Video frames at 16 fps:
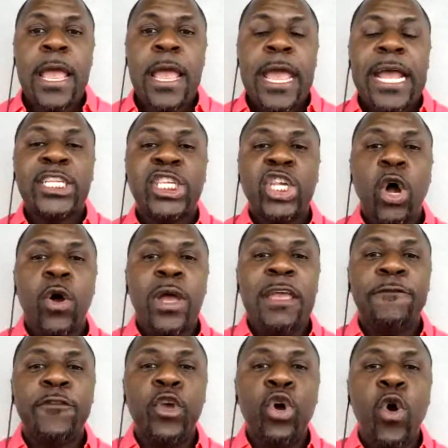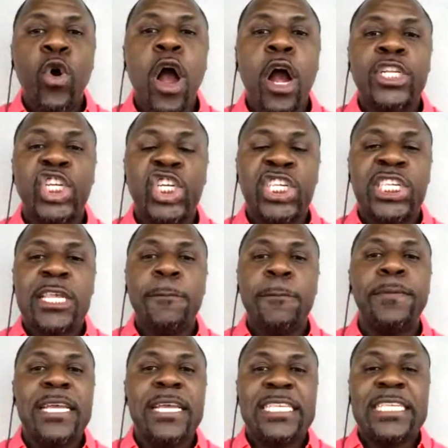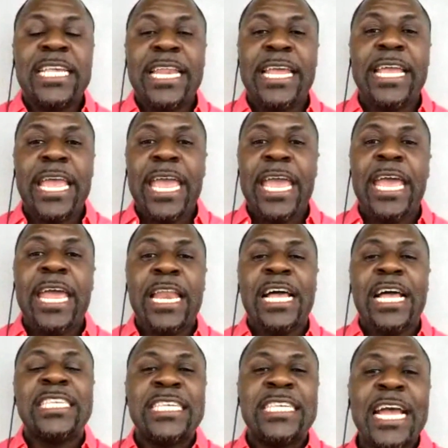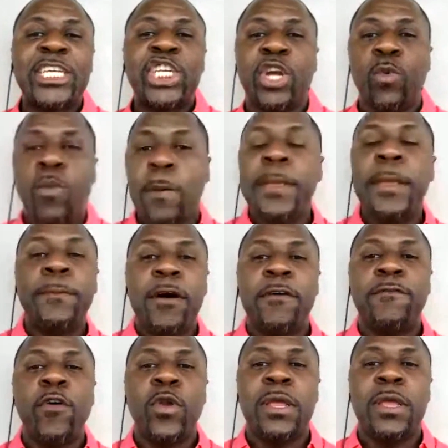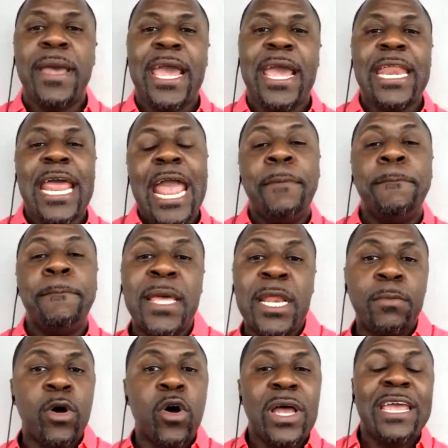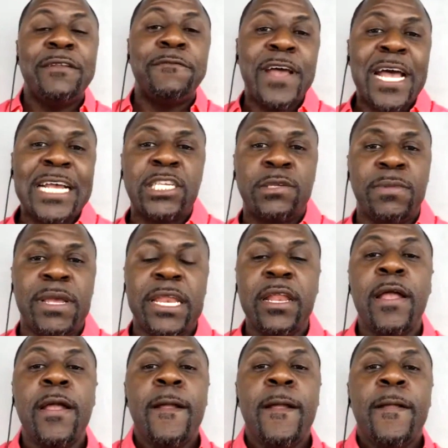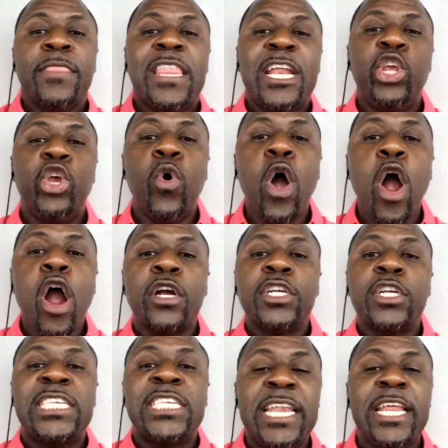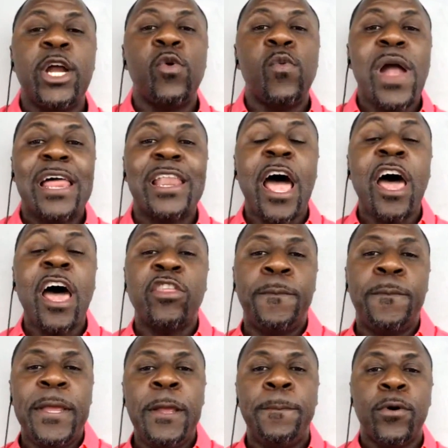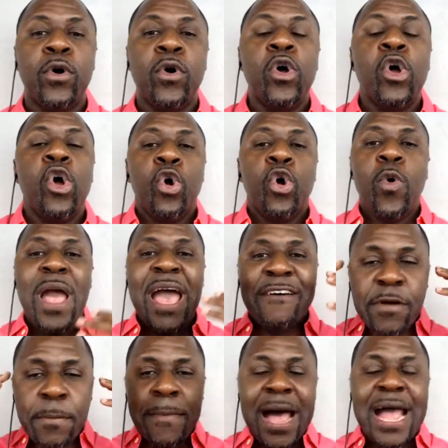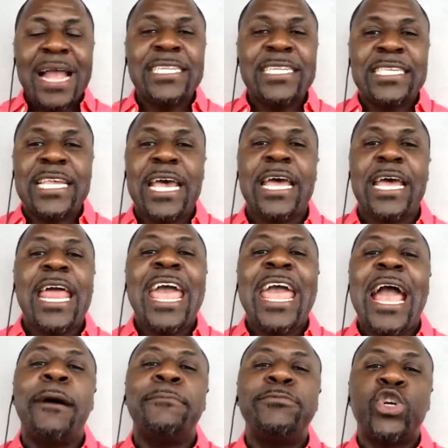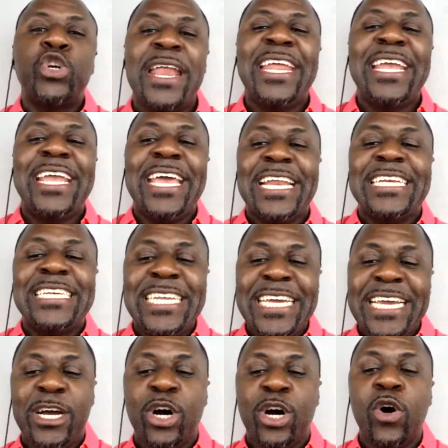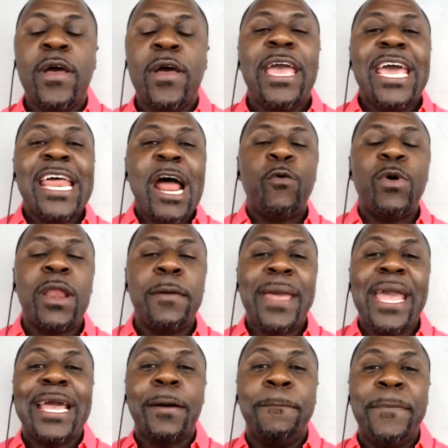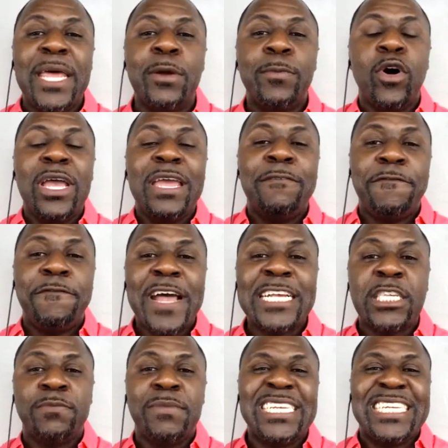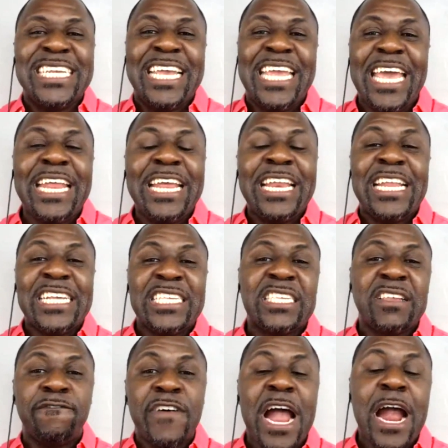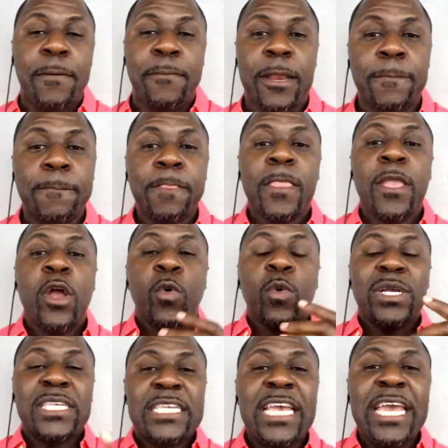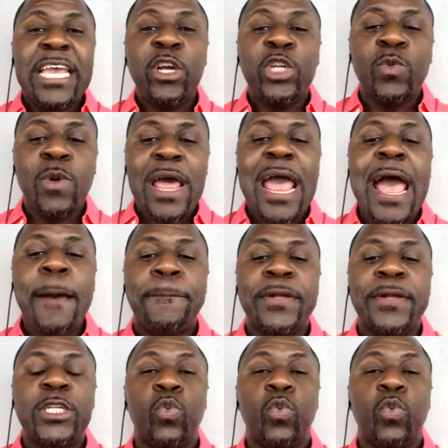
And so if you are just simply sitting in a section where people have only made a minimal investment, then you are sitting around other people who have a mindset, hey, I'm trying to get a deal and I want to make a minimal investment to get in this environment. Well, see, here's what happens.